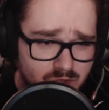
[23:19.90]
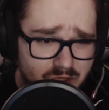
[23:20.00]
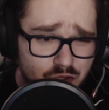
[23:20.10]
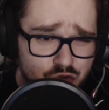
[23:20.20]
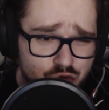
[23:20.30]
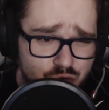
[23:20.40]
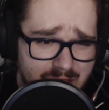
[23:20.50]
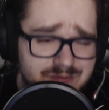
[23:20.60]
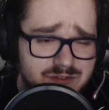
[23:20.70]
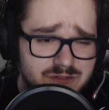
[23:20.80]

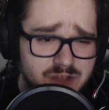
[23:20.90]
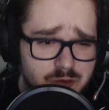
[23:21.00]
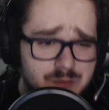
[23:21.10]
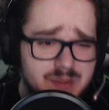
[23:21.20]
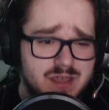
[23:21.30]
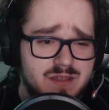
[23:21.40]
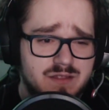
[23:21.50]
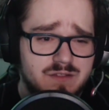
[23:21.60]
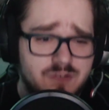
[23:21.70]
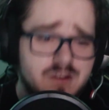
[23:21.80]
Craftopia.
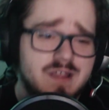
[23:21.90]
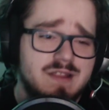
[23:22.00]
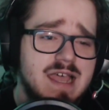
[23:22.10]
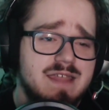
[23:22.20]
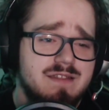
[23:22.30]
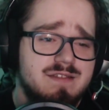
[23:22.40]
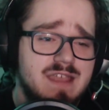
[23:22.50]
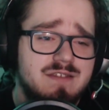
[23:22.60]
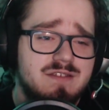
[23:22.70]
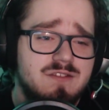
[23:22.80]
Dark Alliance,
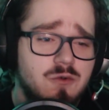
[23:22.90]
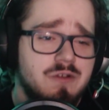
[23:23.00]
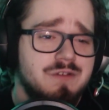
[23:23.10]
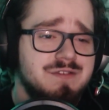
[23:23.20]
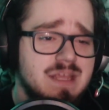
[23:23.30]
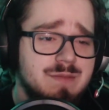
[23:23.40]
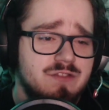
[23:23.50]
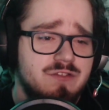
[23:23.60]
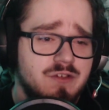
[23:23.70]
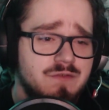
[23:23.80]
Death's Door, Demon
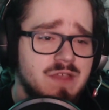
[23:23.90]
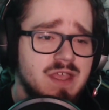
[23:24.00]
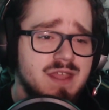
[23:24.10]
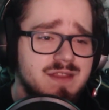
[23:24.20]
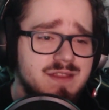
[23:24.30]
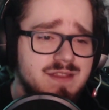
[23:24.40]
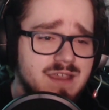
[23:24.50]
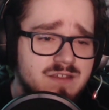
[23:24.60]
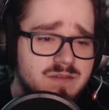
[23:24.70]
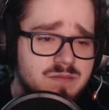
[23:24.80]
Turf,
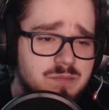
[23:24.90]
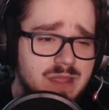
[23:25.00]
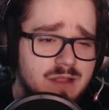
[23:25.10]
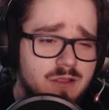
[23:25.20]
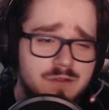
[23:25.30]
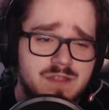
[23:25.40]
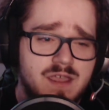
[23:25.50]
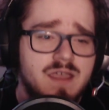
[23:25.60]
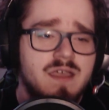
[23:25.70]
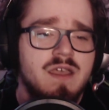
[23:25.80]

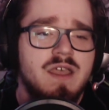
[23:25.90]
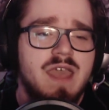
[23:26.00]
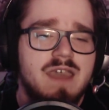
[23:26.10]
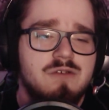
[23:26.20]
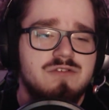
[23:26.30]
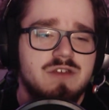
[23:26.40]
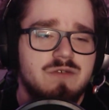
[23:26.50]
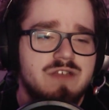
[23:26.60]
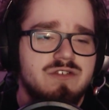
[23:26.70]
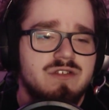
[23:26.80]
Despelote, Echo
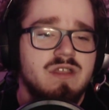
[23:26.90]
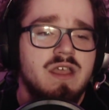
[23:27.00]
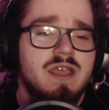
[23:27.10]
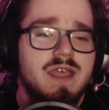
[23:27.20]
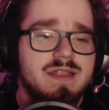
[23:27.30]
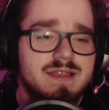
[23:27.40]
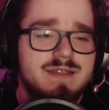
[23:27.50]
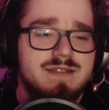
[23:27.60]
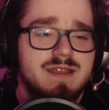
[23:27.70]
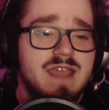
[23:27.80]
Generation,
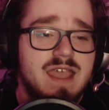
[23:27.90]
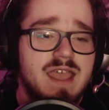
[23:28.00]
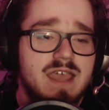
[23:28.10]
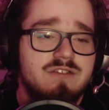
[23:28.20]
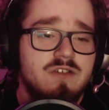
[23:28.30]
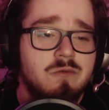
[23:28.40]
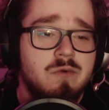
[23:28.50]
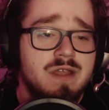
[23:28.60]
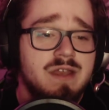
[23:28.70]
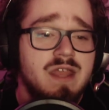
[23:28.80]
Enlisted,
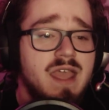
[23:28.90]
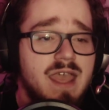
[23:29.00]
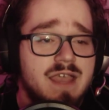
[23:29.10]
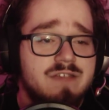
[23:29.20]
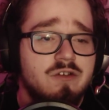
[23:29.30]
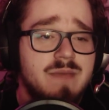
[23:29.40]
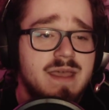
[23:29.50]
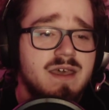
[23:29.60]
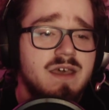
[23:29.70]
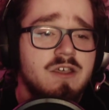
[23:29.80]
XO1,
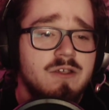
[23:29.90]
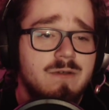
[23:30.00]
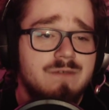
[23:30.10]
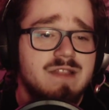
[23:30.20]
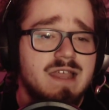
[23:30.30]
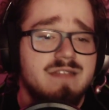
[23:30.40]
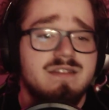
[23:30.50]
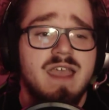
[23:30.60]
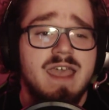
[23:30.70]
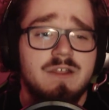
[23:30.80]
Exomecha, Griftlands,
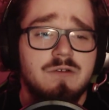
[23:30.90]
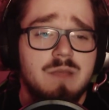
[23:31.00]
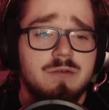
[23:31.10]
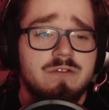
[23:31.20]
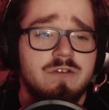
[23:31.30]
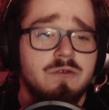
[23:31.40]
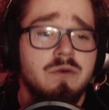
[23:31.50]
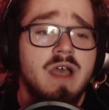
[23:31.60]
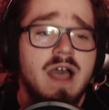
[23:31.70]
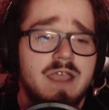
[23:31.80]
Hello Neighbor 2,
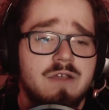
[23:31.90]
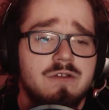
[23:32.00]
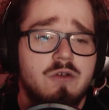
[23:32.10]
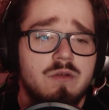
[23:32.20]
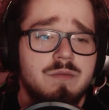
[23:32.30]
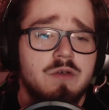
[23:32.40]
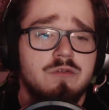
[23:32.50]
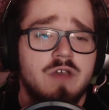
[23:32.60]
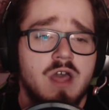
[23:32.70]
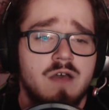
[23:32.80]
Iron Corbo,
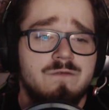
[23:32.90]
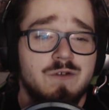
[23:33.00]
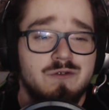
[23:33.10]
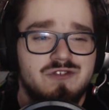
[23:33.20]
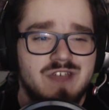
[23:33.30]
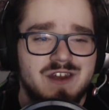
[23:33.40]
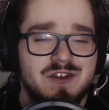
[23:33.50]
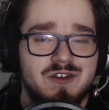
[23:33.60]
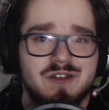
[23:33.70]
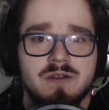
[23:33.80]
Kung Fu
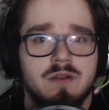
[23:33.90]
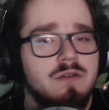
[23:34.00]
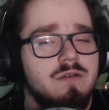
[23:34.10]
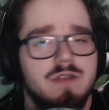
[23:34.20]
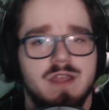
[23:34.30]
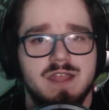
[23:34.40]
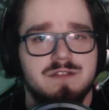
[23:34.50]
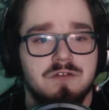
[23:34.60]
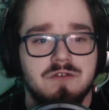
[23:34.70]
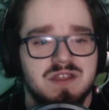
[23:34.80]
Janitor. It's a
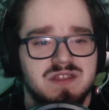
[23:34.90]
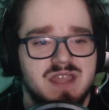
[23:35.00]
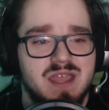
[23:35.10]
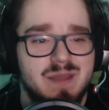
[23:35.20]
crazy game.